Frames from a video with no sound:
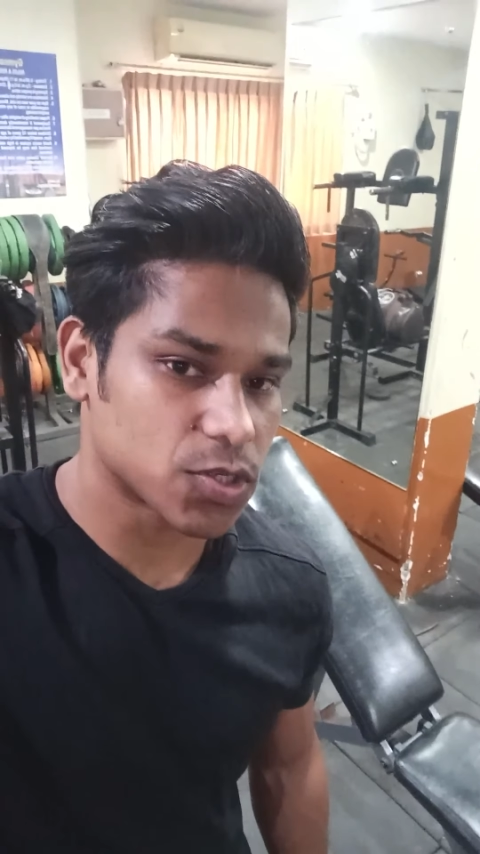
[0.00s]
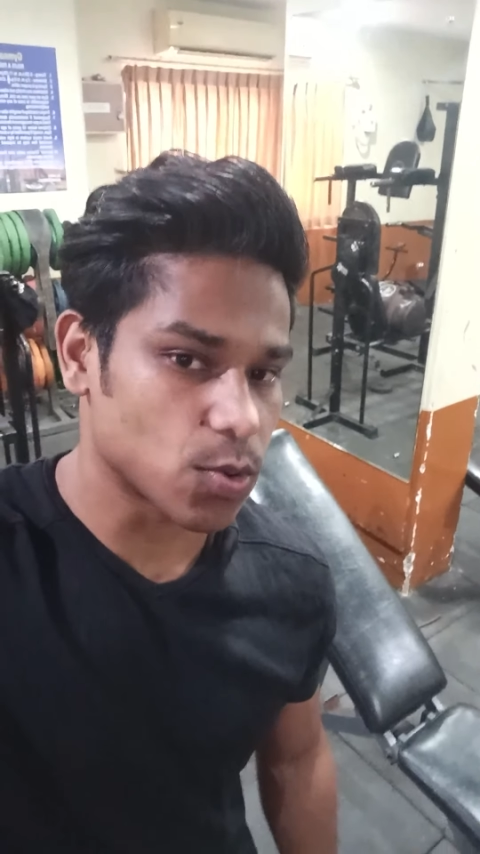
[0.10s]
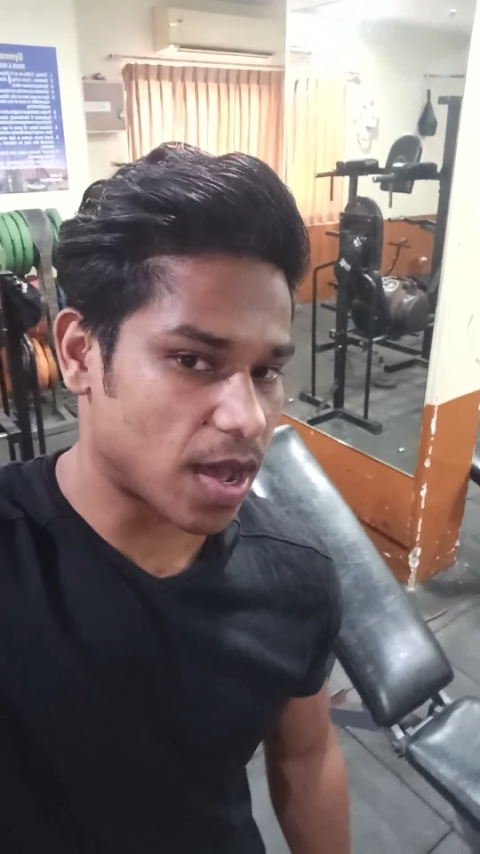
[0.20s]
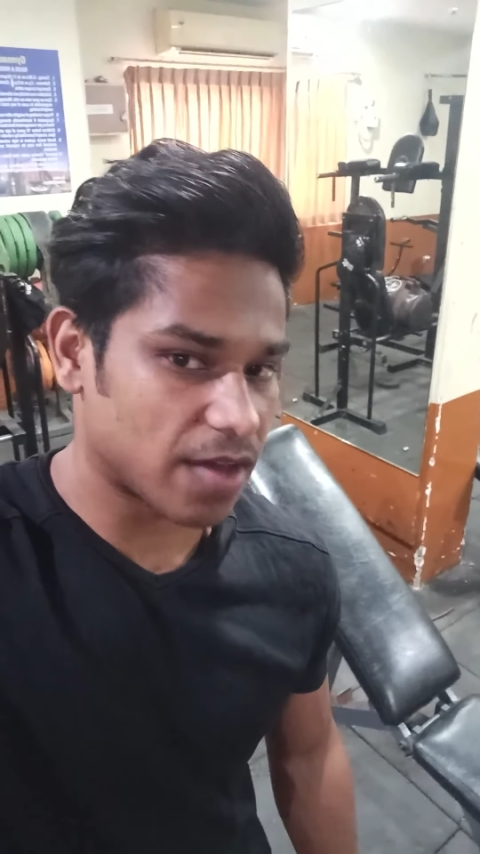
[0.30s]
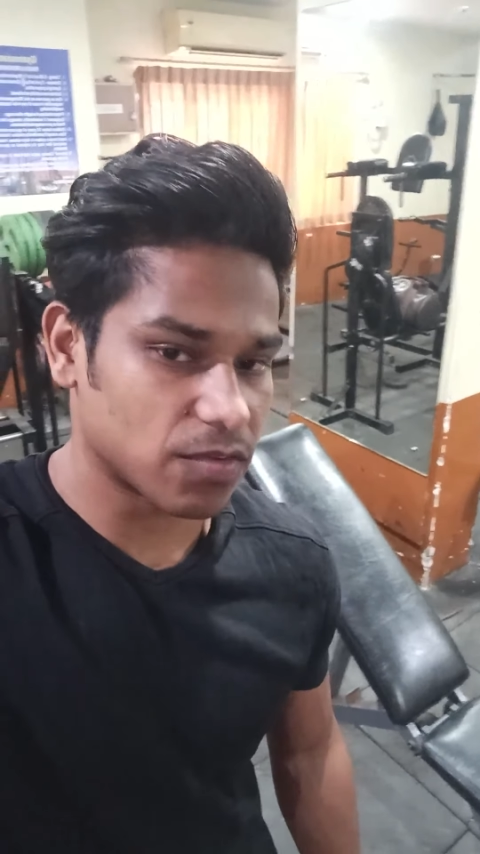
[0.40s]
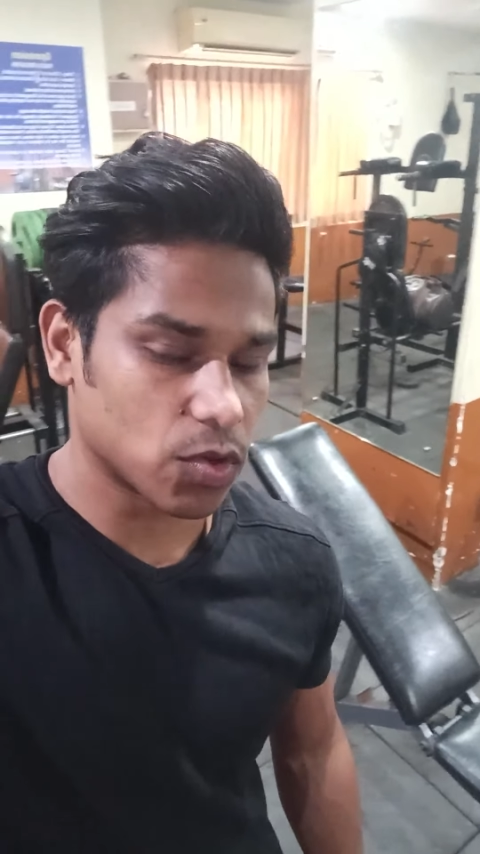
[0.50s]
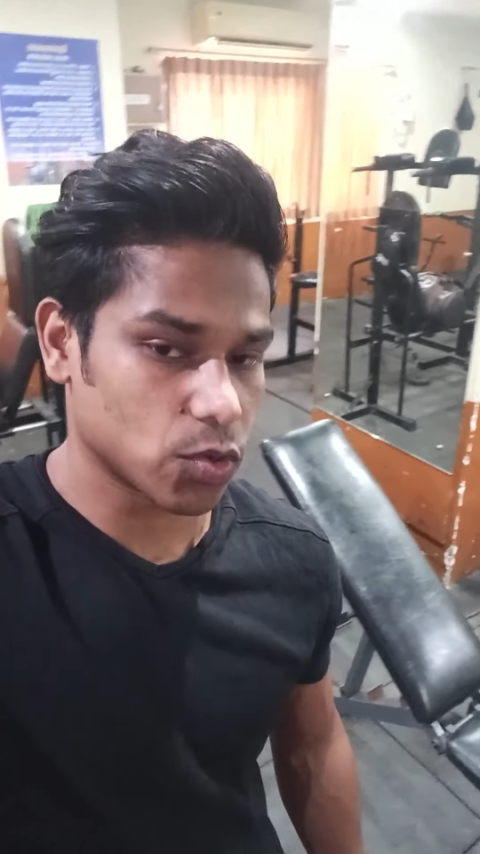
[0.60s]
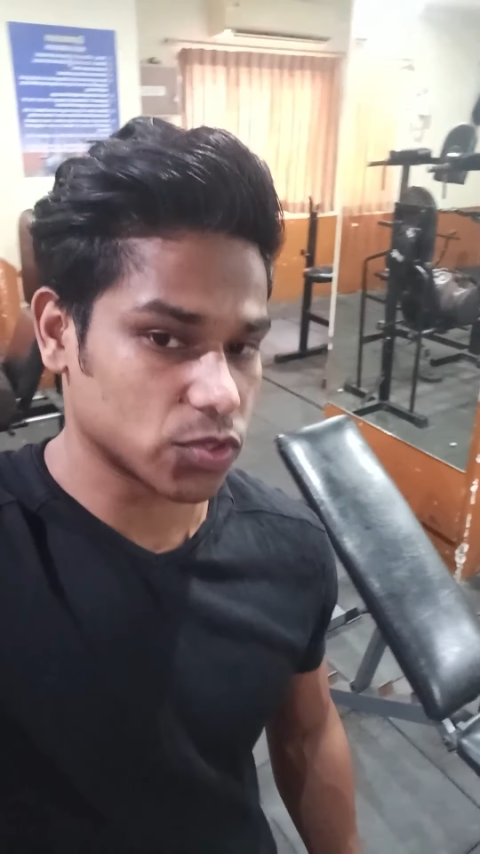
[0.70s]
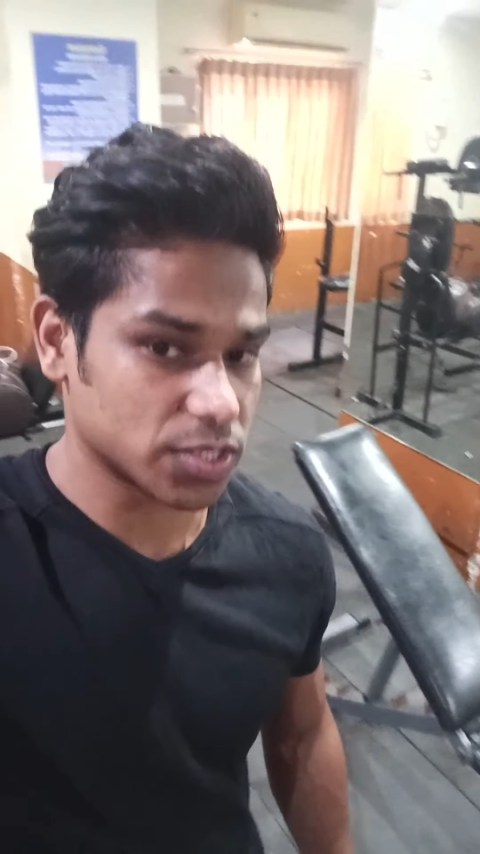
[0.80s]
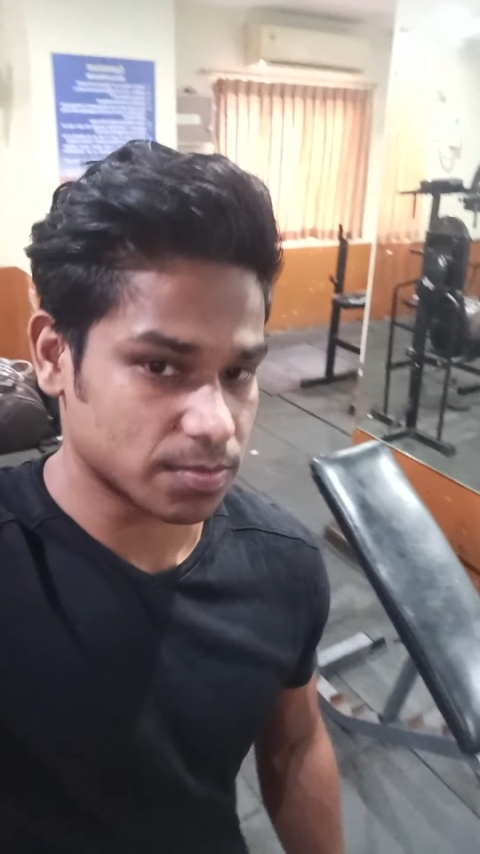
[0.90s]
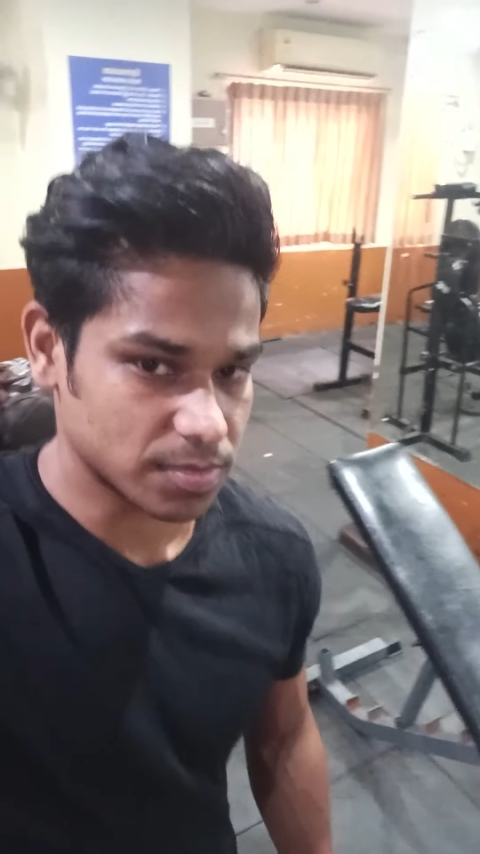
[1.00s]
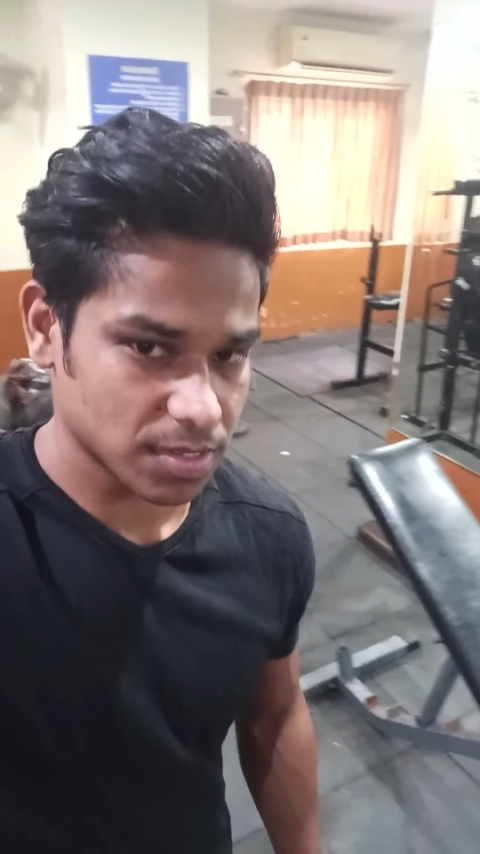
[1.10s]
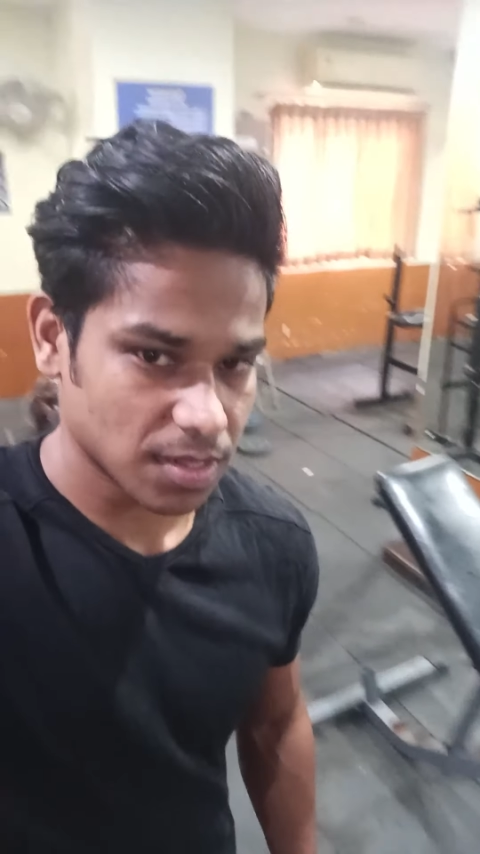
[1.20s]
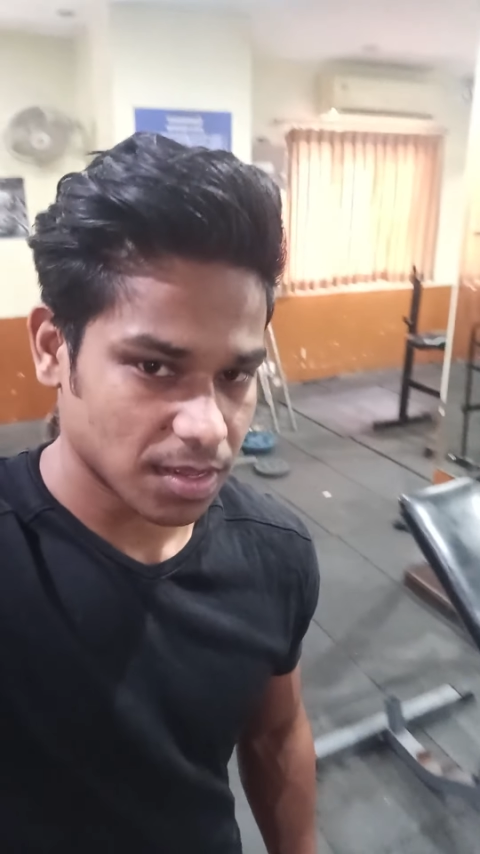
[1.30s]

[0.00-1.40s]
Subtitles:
you have in your gyms?